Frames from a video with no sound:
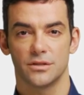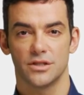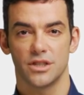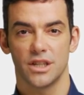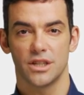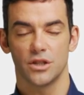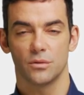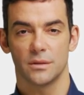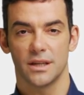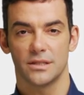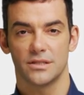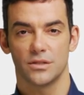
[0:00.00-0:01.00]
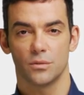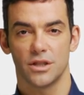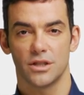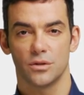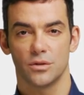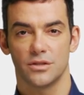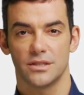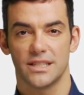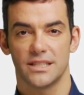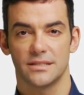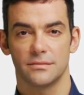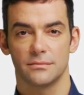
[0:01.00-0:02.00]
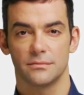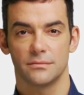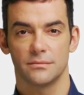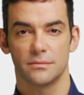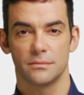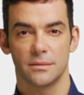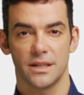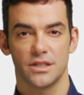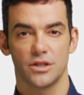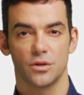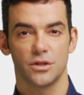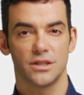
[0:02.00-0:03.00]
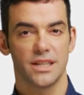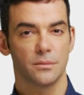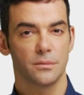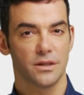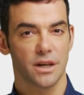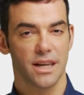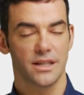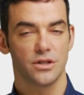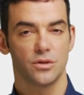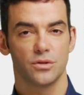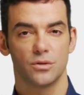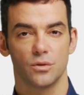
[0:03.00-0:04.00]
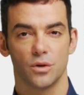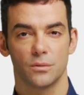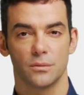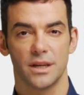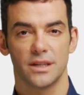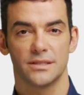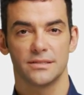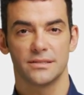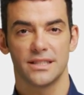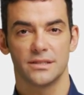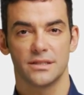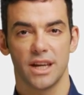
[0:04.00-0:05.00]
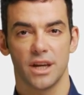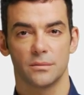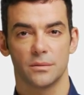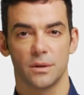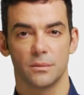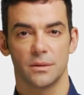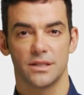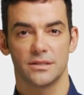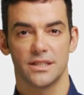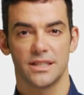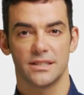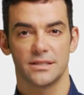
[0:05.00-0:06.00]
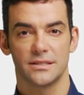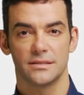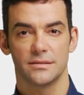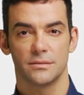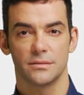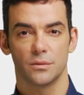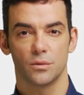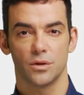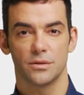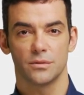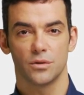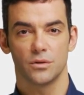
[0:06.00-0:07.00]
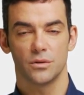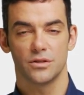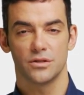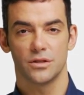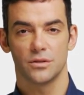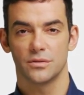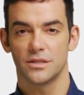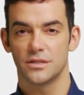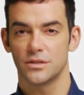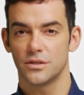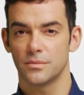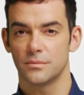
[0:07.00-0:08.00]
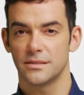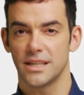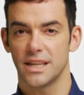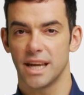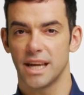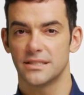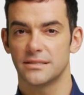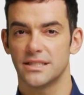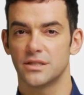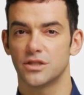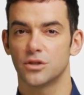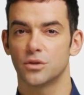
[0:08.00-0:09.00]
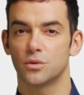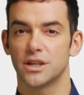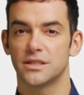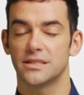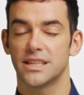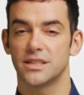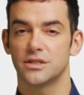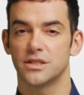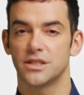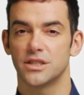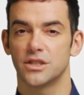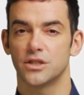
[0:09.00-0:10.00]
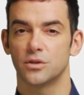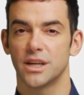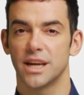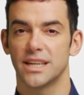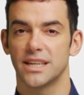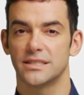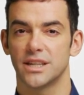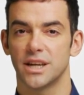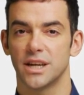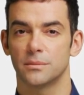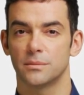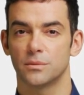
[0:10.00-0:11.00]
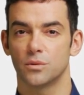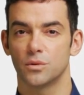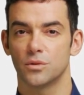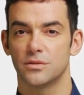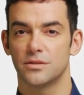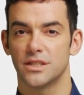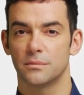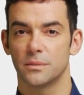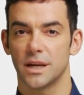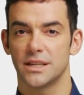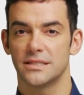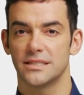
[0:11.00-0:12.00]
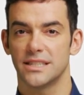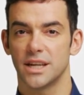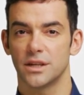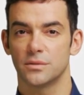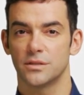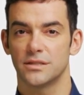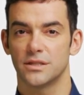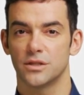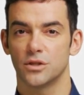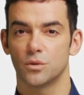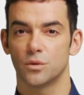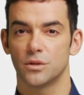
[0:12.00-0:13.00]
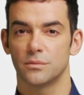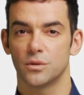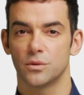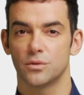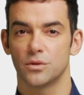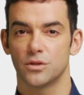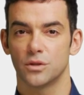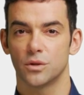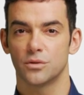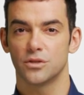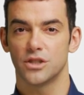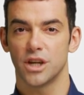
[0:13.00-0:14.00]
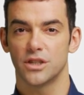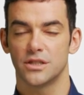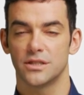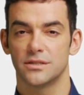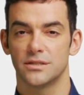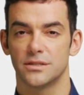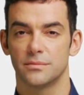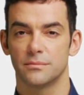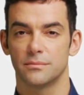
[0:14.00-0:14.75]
Check your balance regularly. Make sure to keep an eye on your toll balance and top up as needed. Review your usage. Access your transaction history anytime through your SunPass account to review your toll charges.